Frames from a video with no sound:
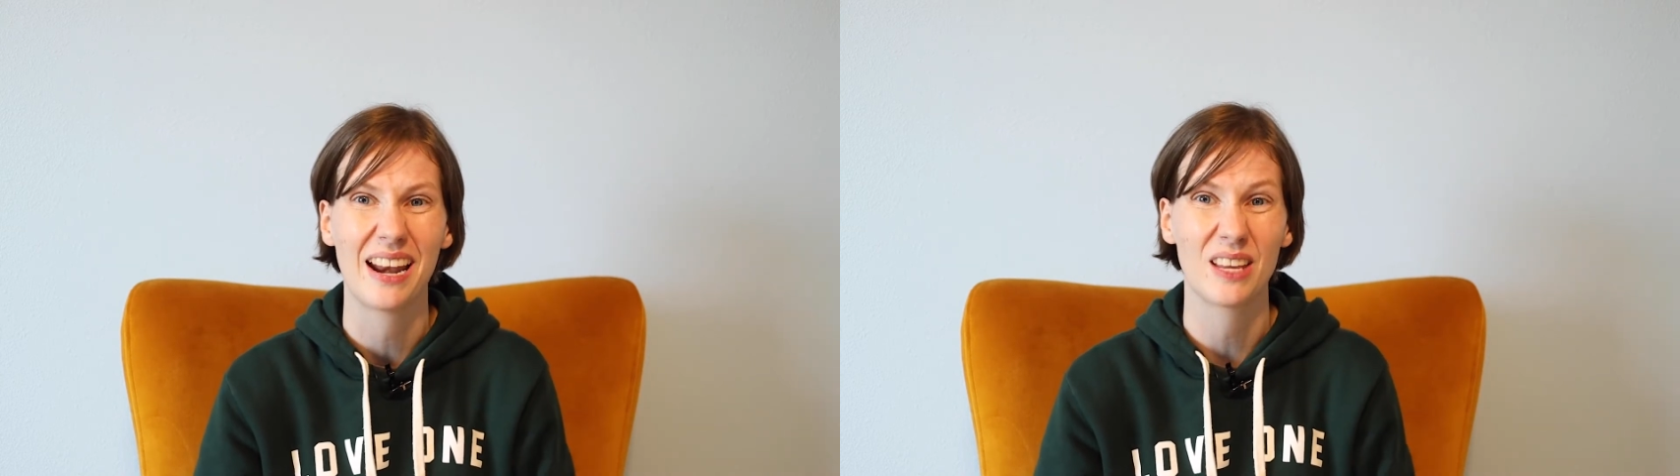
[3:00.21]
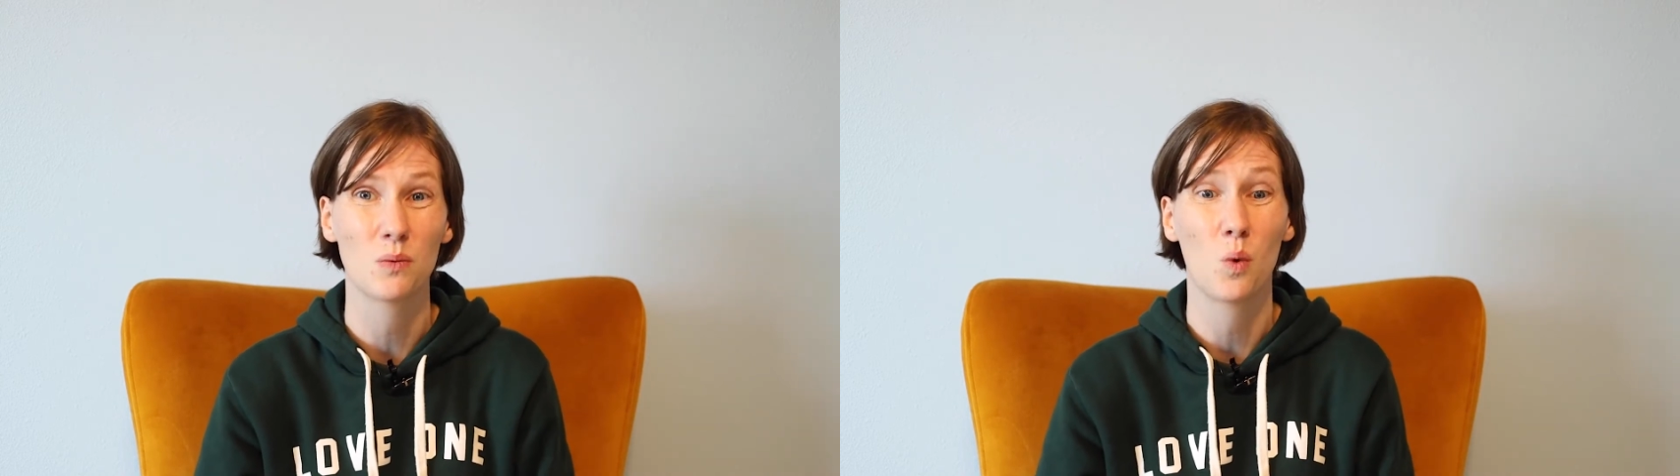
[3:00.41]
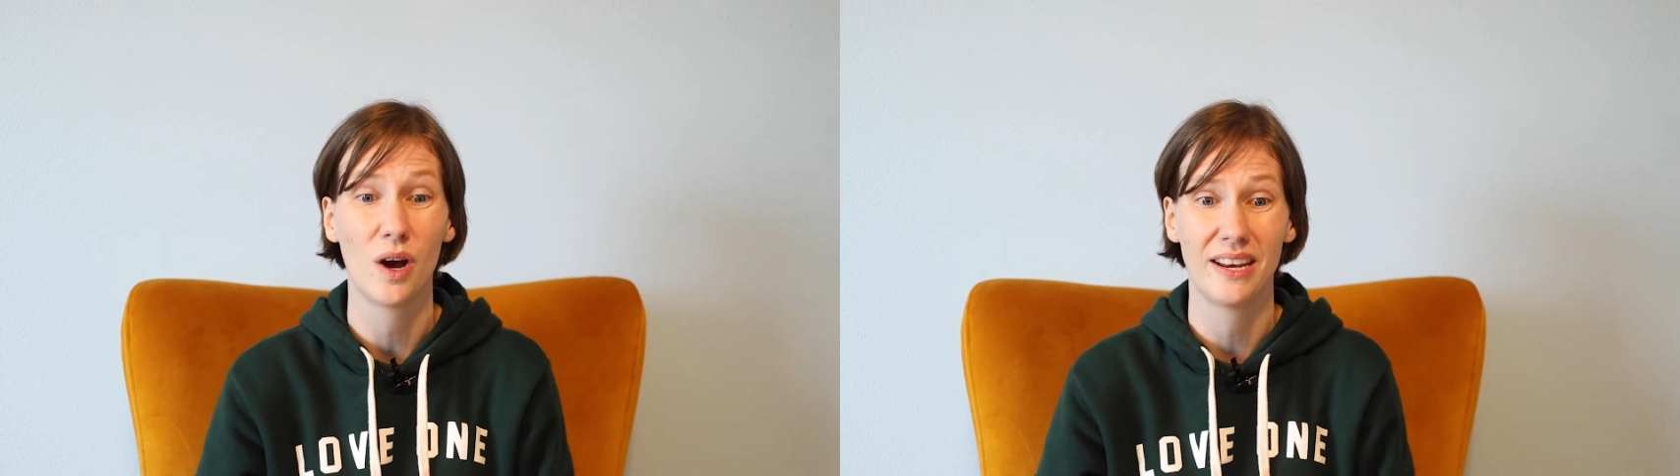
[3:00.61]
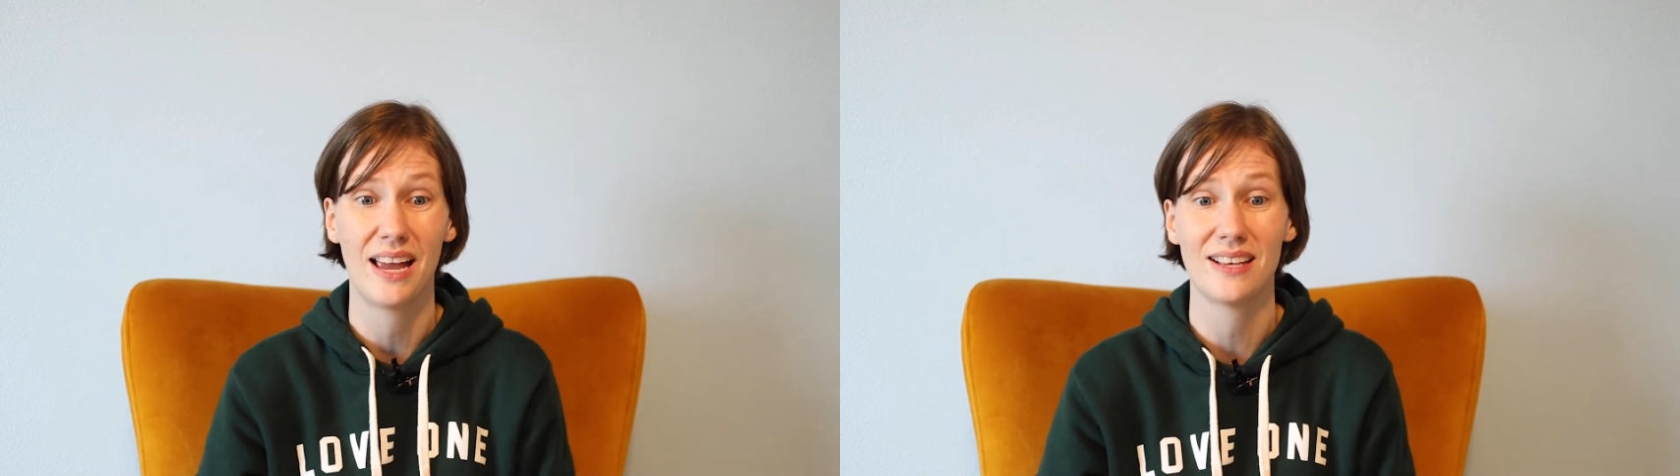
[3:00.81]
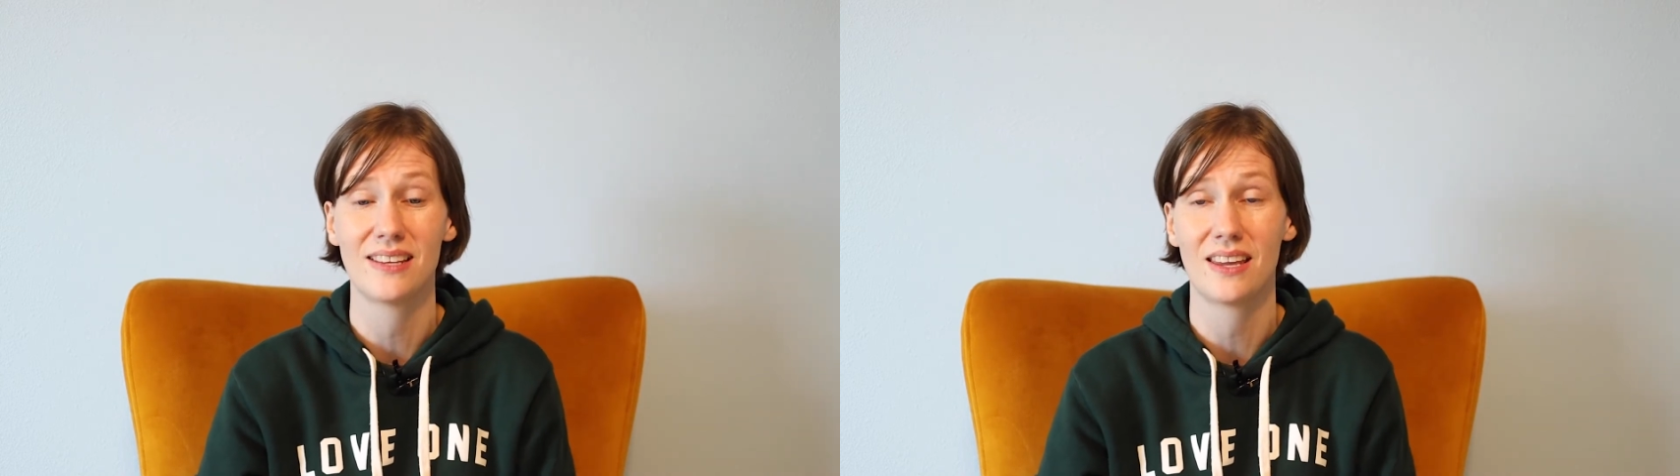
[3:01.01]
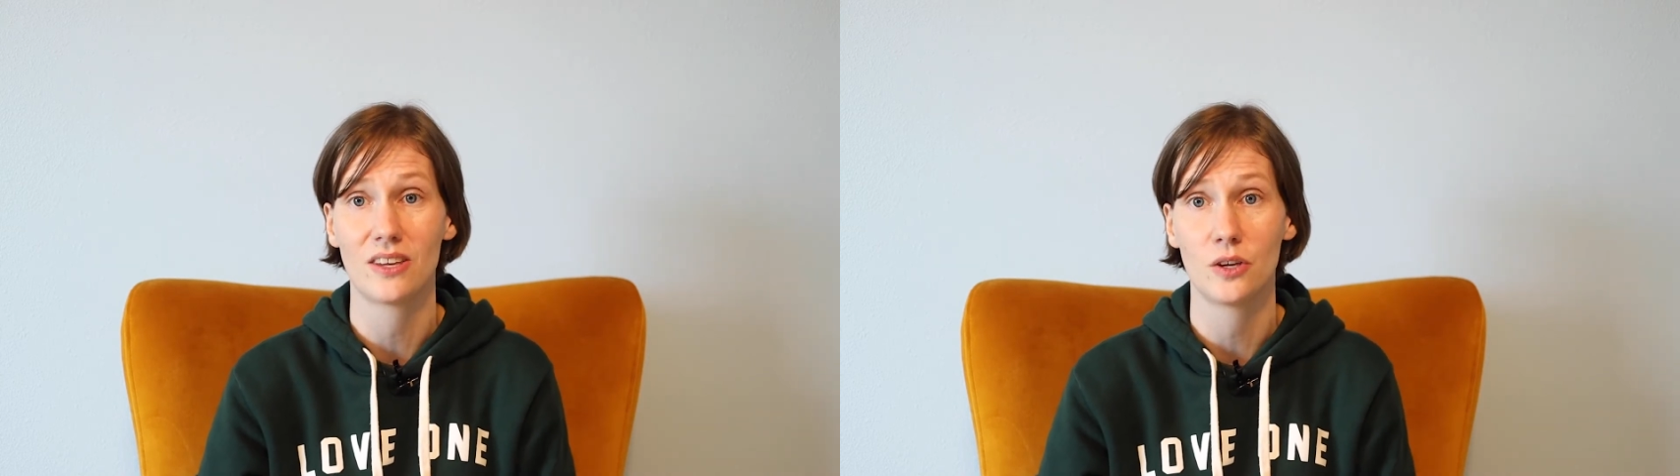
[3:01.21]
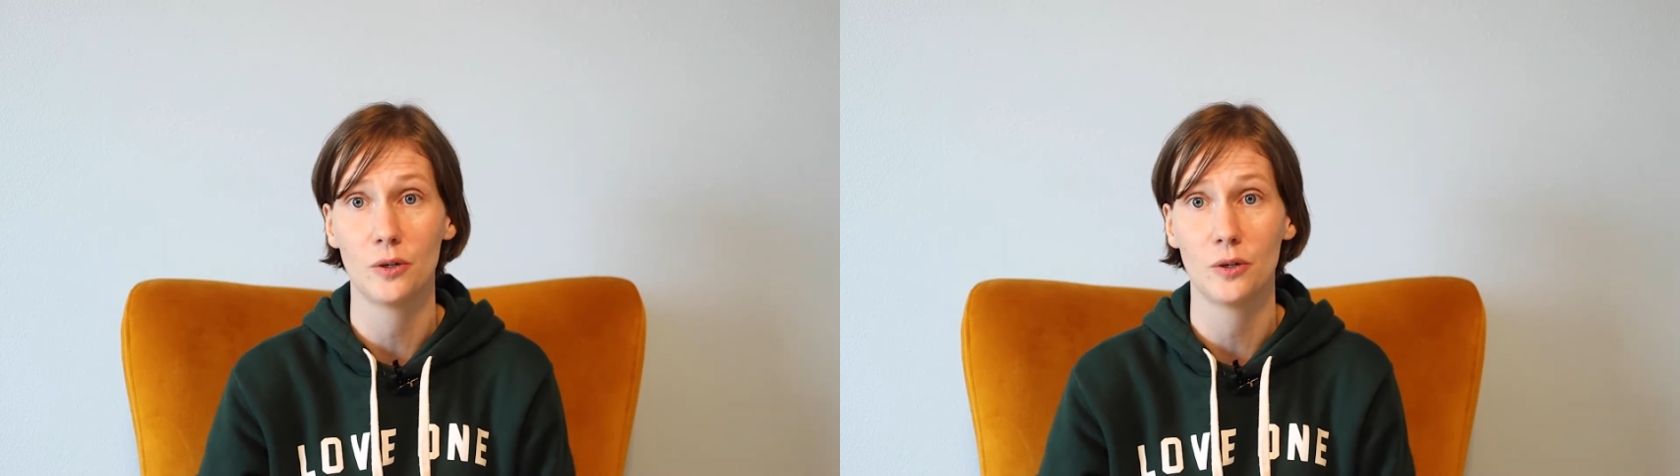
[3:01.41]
any one SAQ.